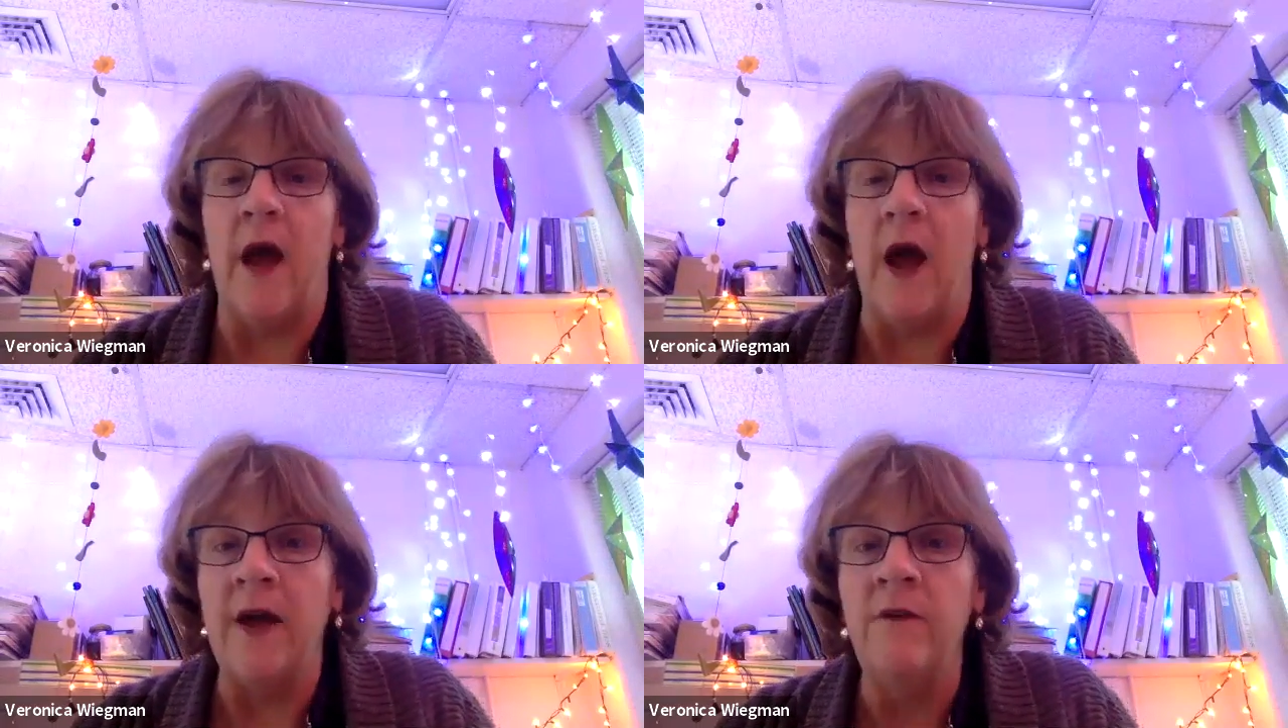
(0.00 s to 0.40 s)

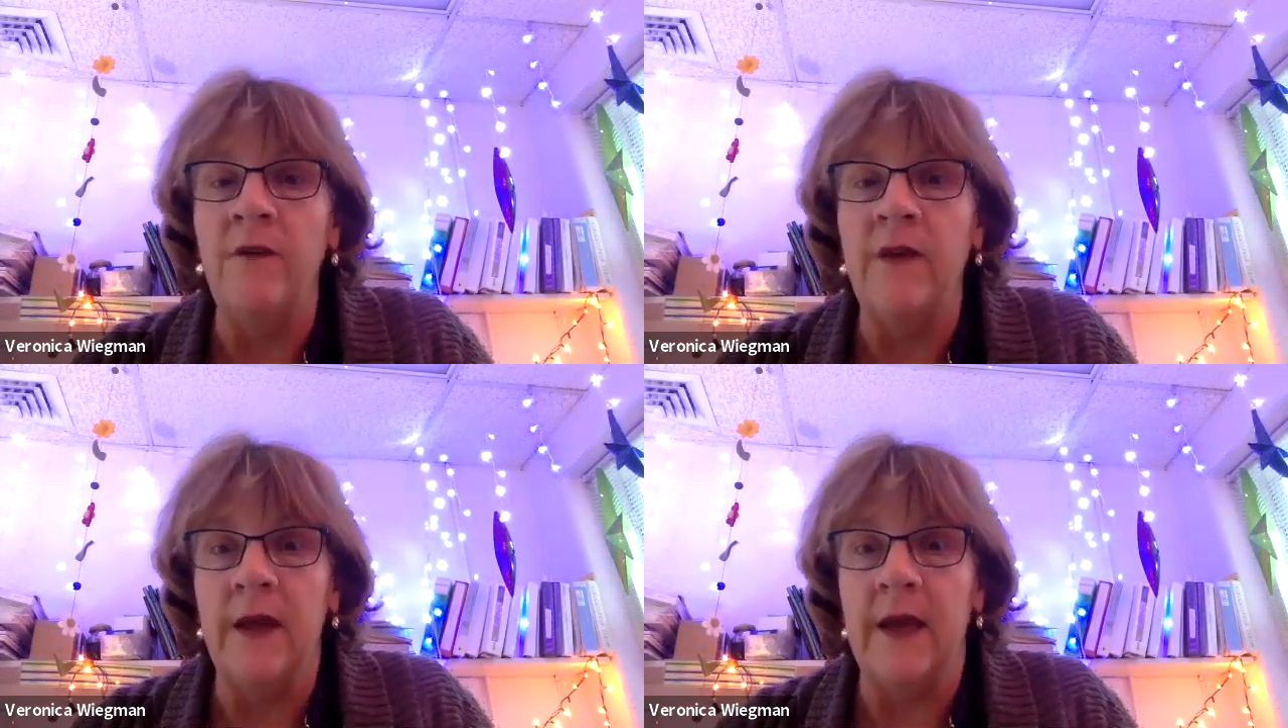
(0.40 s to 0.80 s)
I
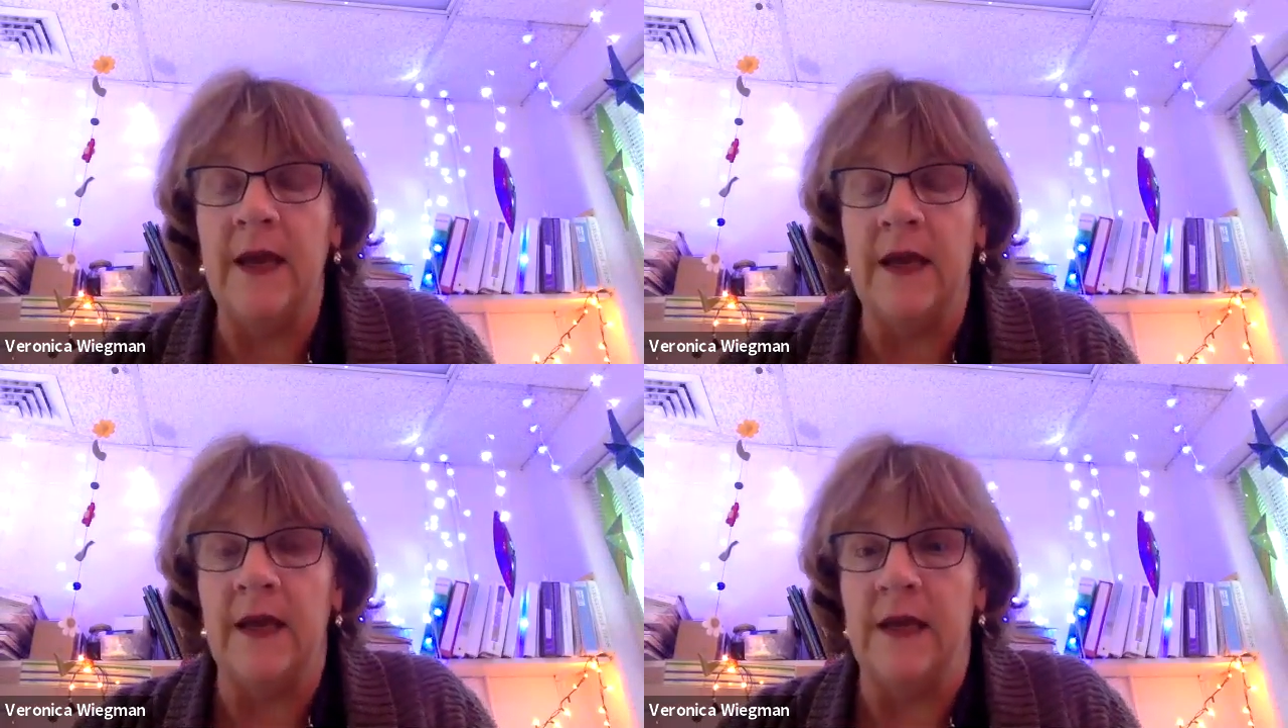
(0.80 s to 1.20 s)
feel like
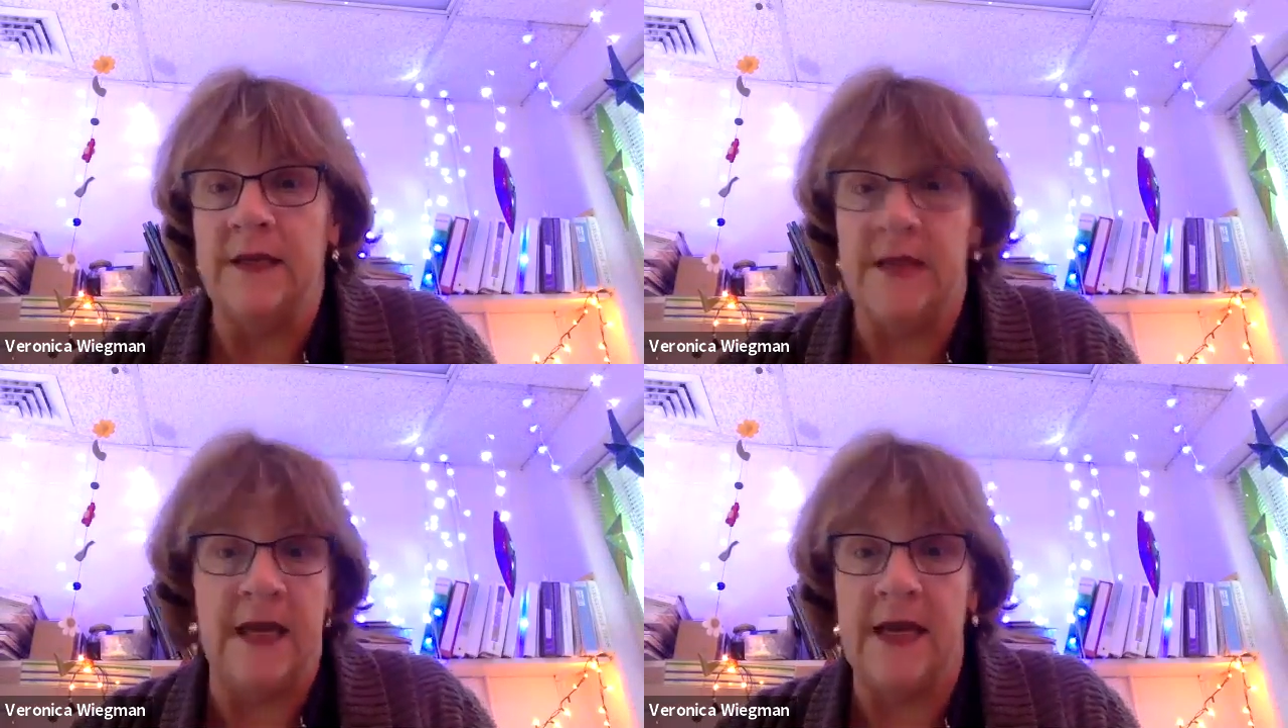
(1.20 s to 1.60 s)

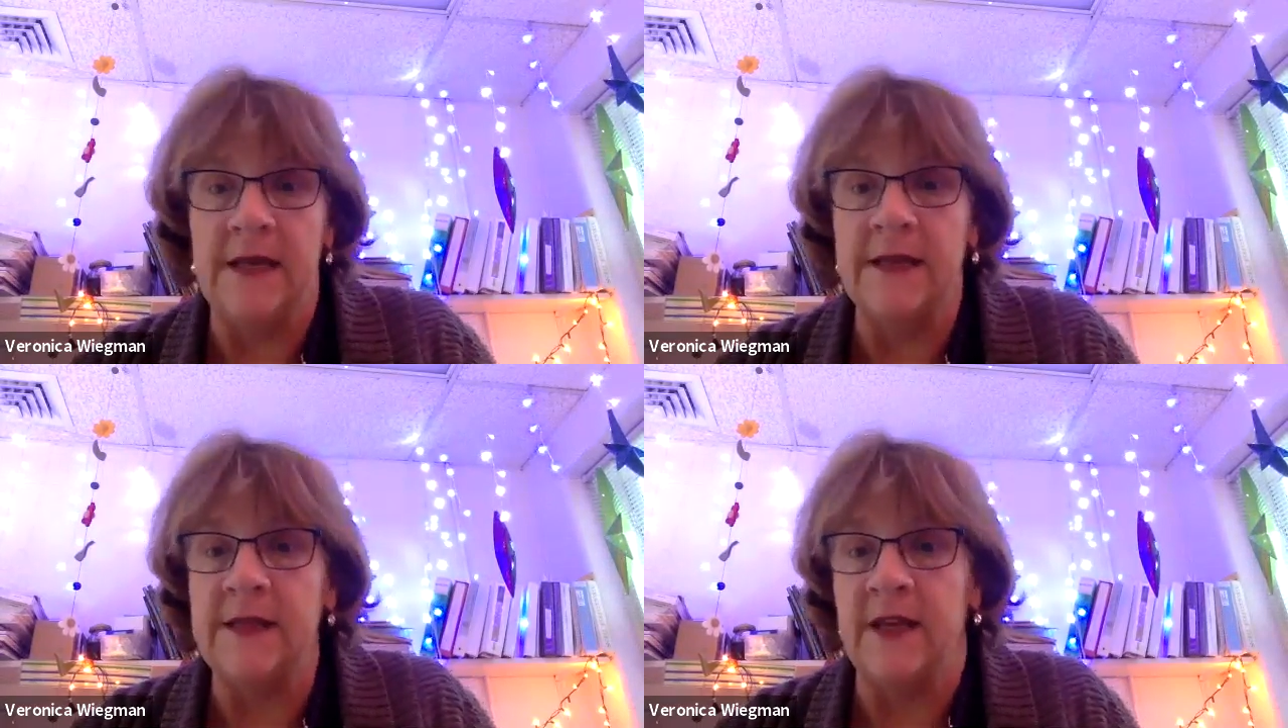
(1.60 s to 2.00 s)

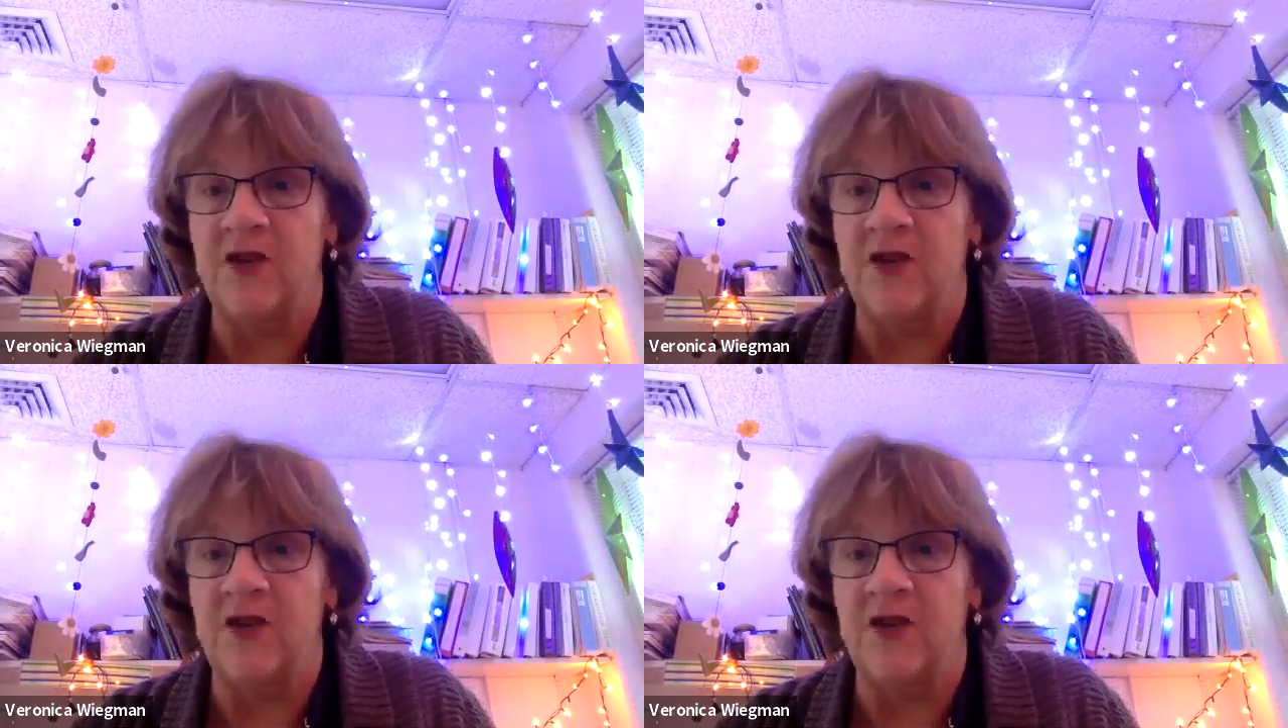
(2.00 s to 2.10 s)
teens in